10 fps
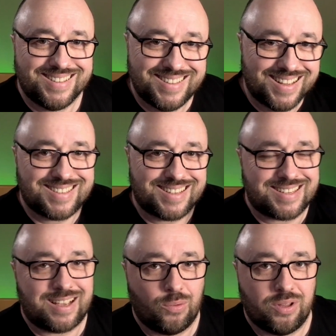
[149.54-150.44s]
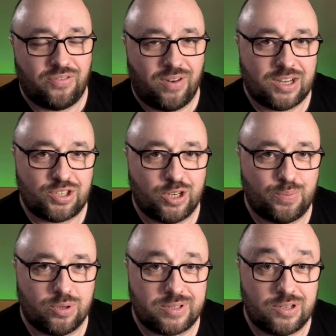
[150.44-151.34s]
this is how the flashing
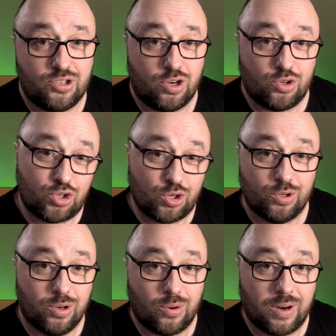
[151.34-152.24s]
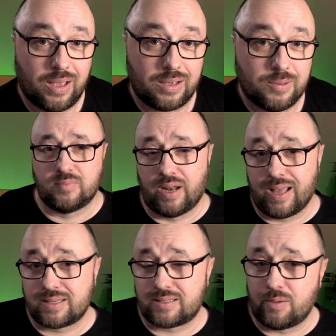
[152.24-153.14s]
procedure should look like. The
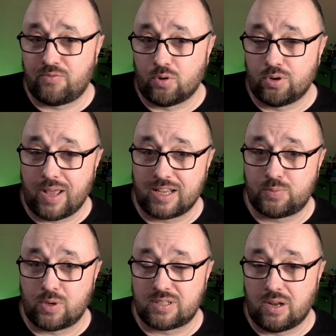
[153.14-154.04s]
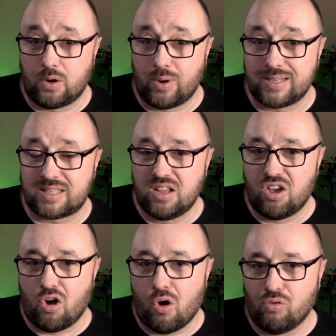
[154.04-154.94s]
next step for the ExpressLRS:
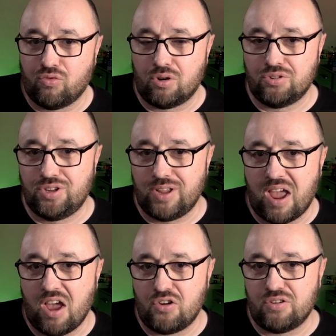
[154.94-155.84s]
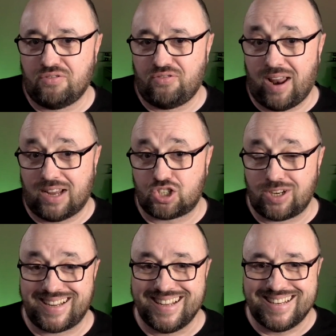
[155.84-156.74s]
over the air
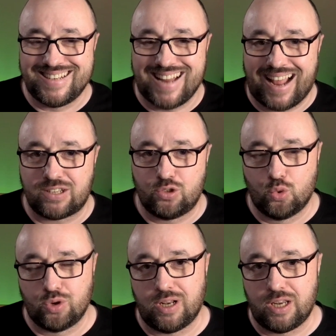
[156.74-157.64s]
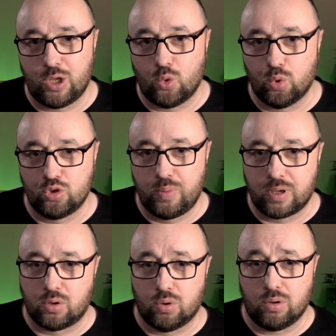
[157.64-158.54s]
flashing. That really would be
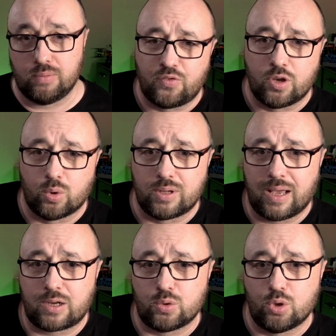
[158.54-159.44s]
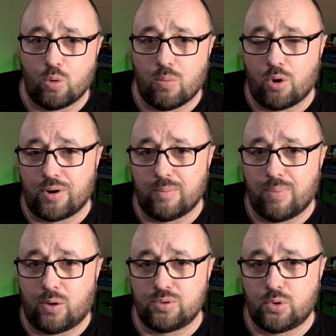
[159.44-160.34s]
cool. If you would like to know more
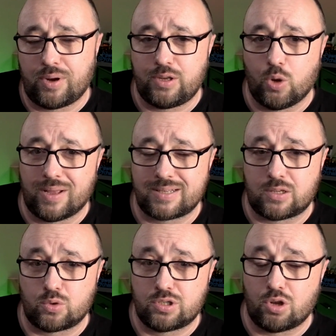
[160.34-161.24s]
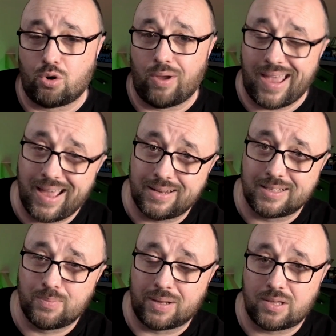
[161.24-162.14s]
about the RadioMaster Zorro and
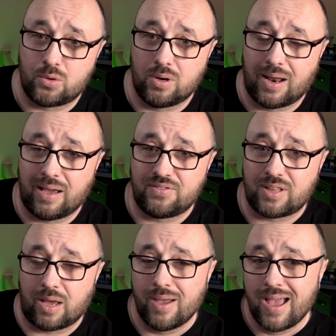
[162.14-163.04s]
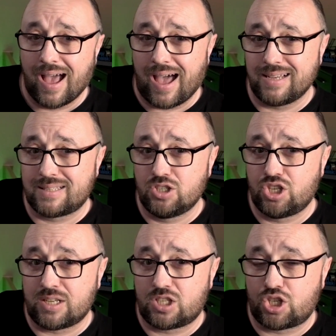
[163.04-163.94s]
its battery lifetime, I
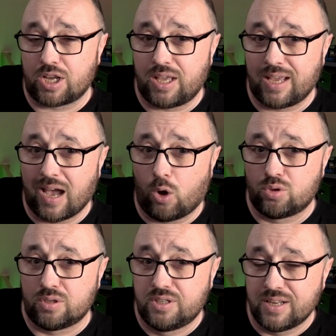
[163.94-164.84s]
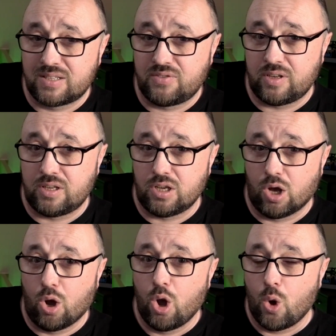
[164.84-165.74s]
suggest checking out this
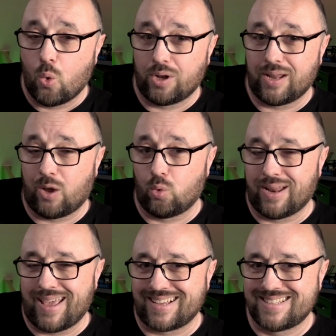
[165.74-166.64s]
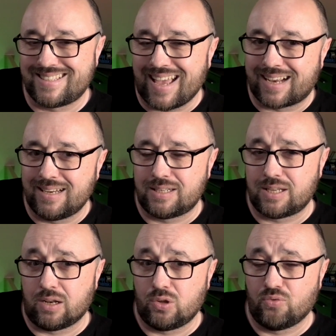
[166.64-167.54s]
video when I will exactly
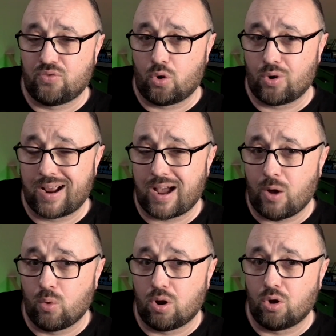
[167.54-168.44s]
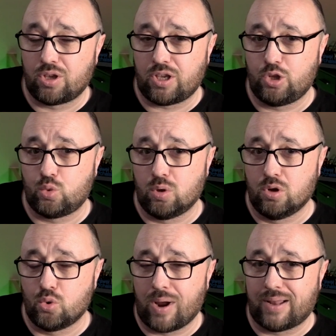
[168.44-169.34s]
tell you for how long it
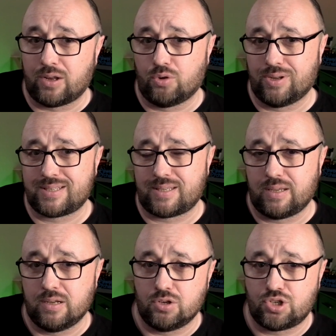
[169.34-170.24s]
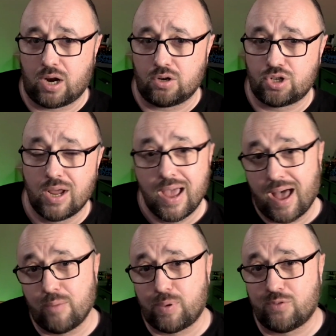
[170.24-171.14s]
will run on a single charge.
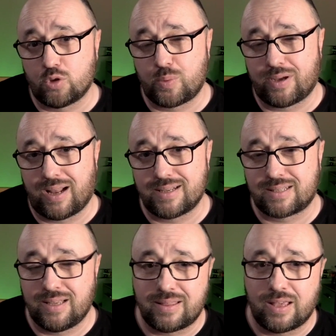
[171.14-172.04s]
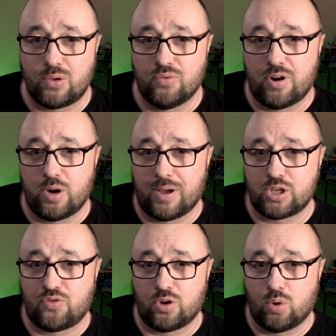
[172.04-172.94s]
I'm Paweł Spychalski, thank you very
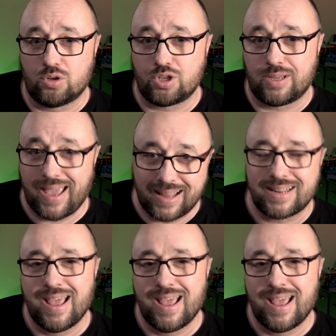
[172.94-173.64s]
much for watching and